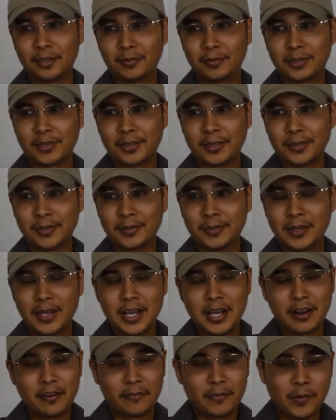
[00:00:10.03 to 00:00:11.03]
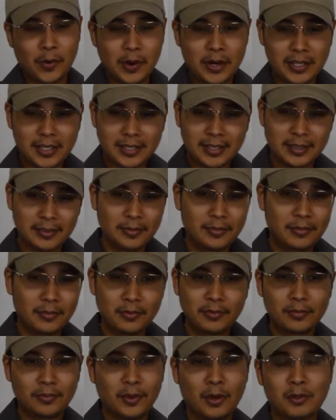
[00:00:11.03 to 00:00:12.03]
So, of course,
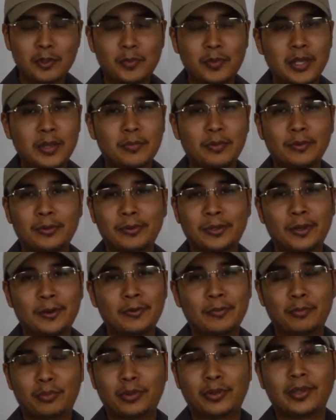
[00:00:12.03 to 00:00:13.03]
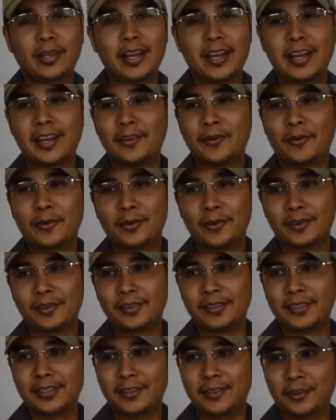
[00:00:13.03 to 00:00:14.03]
most people don't plan
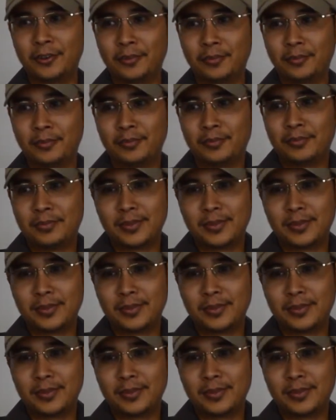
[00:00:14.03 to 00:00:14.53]
on, you know,